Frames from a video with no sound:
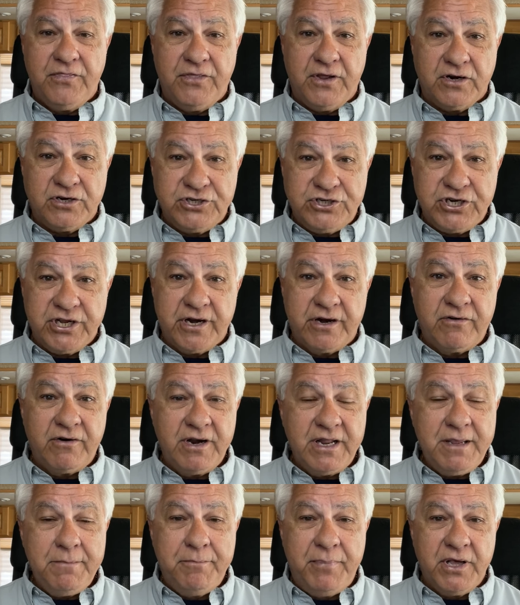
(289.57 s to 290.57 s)
They're
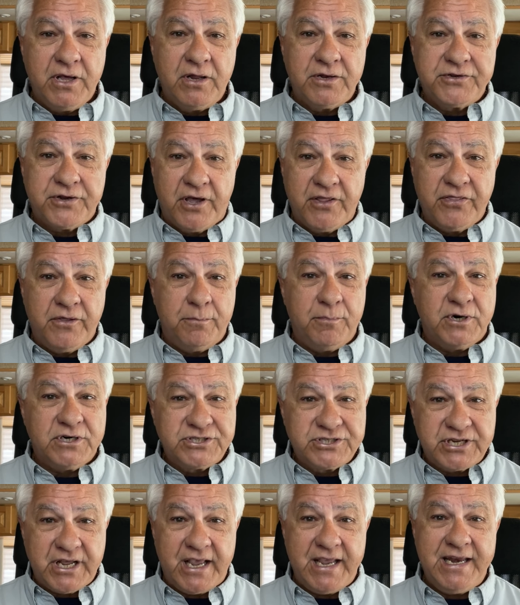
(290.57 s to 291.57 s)
generally built on the
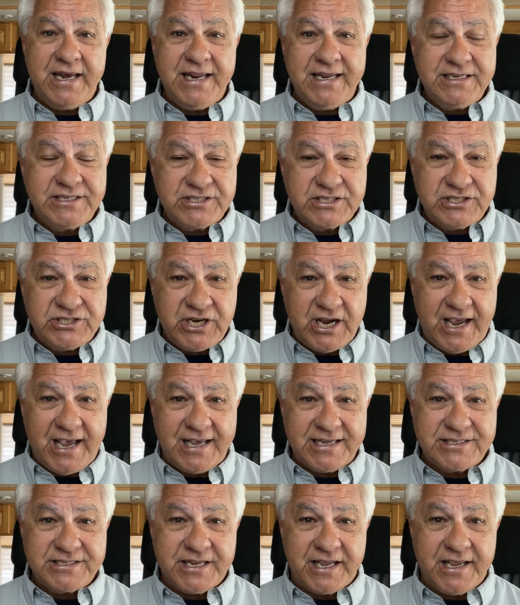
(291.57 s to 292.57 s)
Mercedes
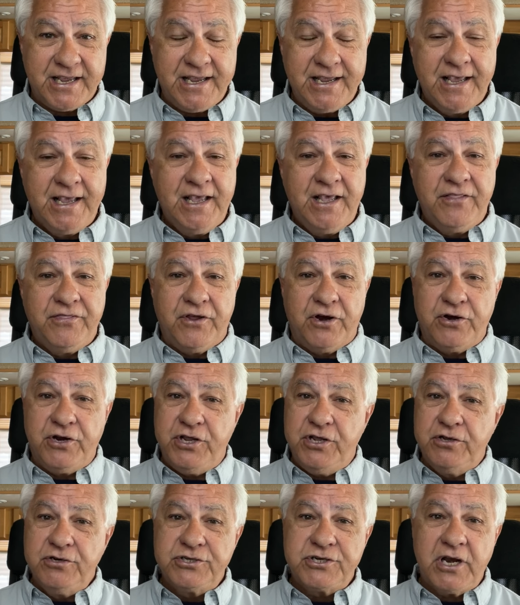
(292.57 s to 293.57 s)
chassis. They're
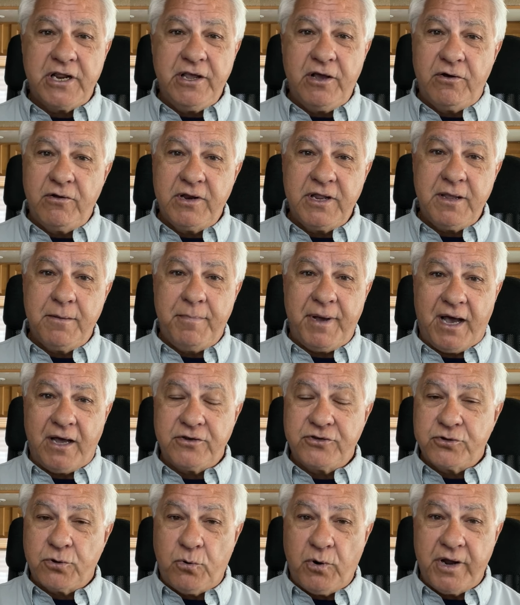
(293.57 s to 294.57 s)
usually only
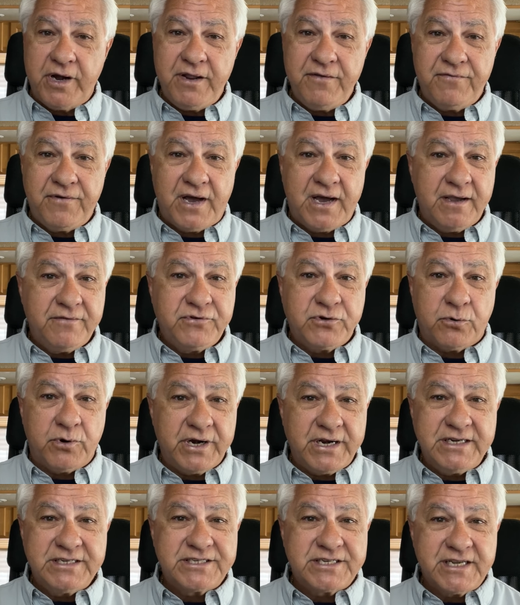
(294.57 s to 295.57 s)
about twenty-five,
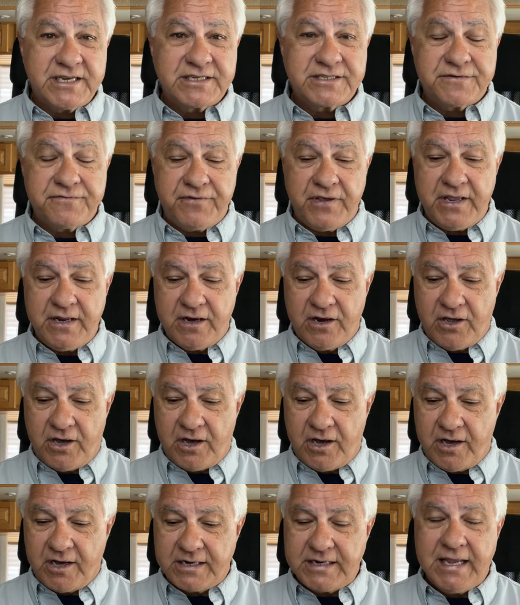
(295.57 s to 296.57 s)
twenty-six feet
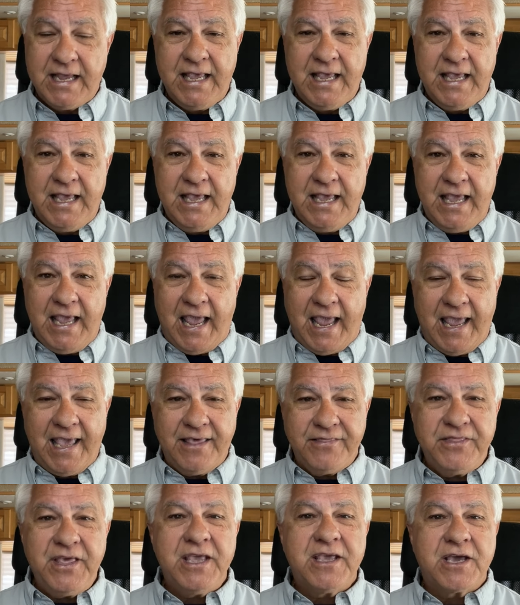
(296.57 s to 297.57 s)
long,
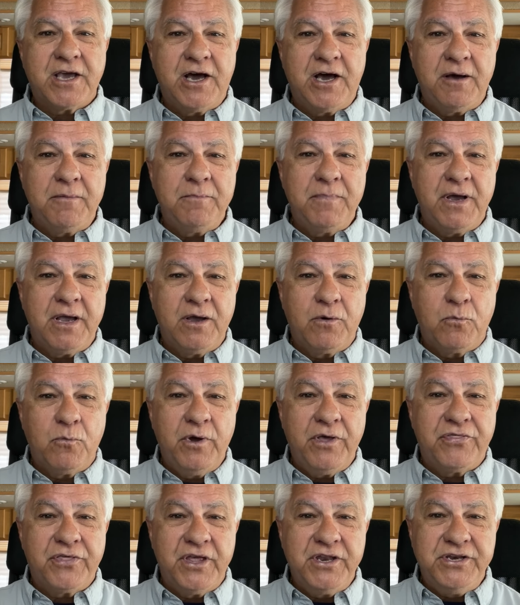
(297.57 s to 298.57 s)
and they come
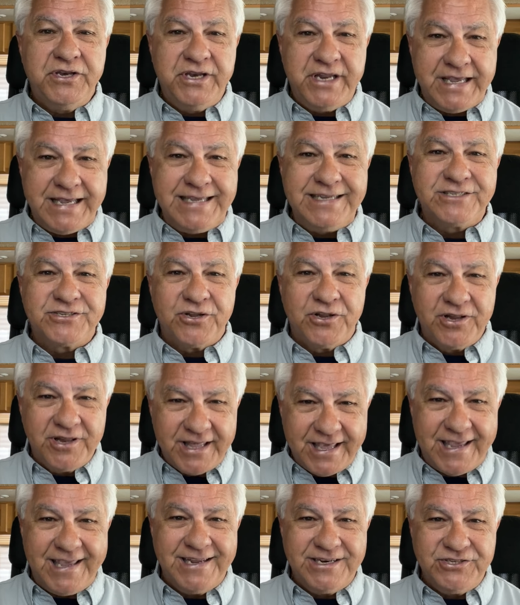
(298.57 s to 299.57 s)
with a
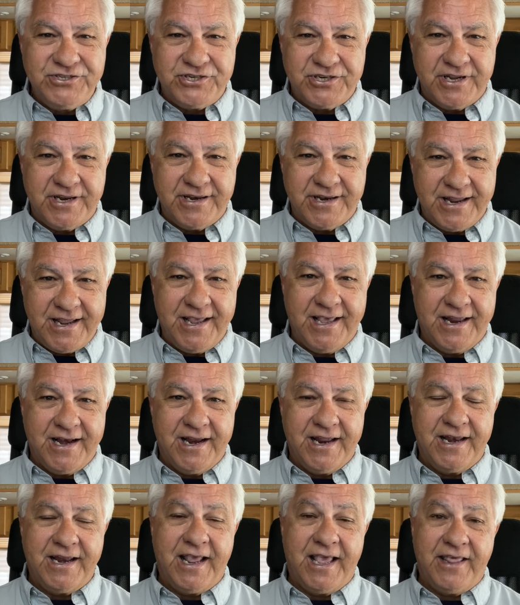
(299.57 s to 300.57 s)
diesel engine
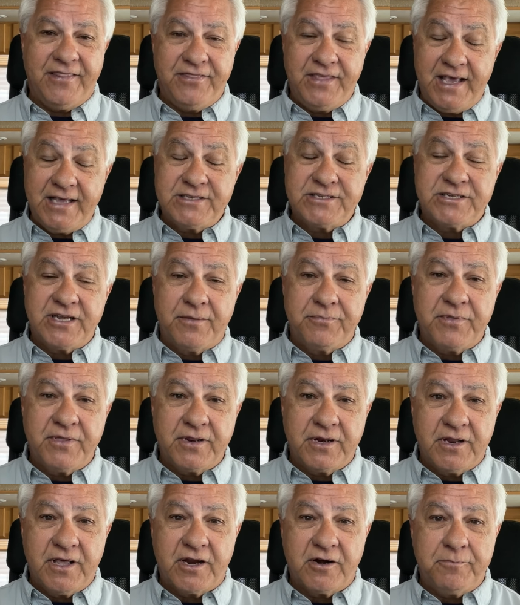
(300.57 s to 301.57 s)
in it. And that's
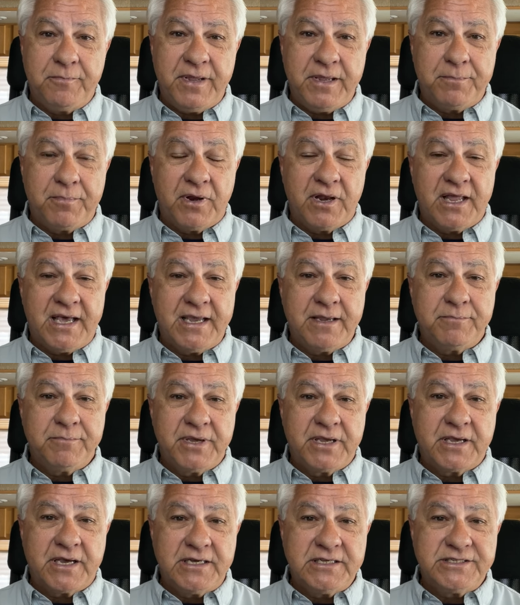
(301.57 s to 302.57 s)
something a lot of people like
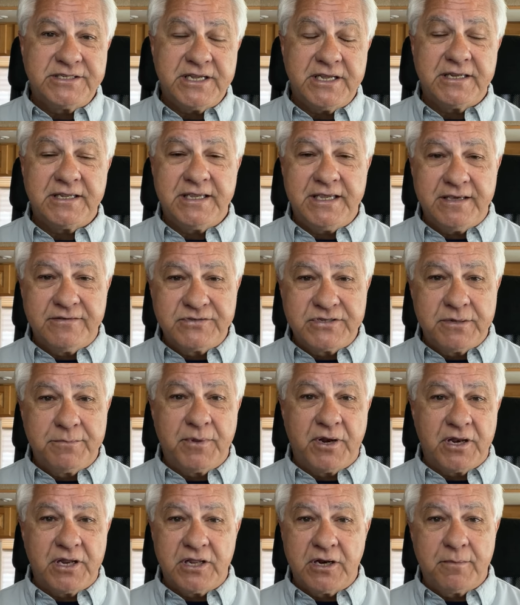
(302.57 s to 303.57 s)
because it gives
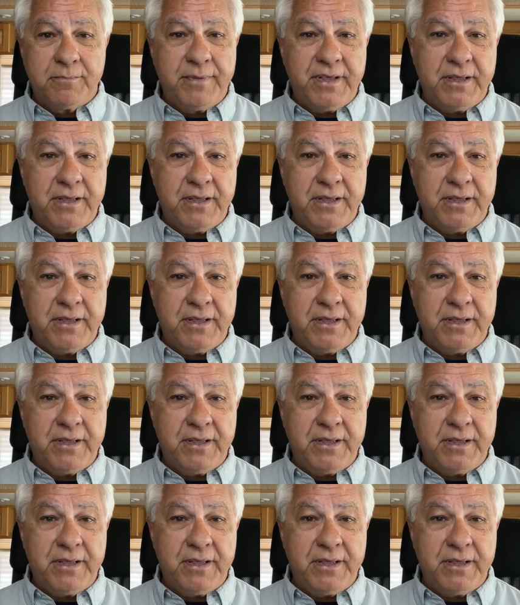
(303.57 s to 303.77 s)
them a little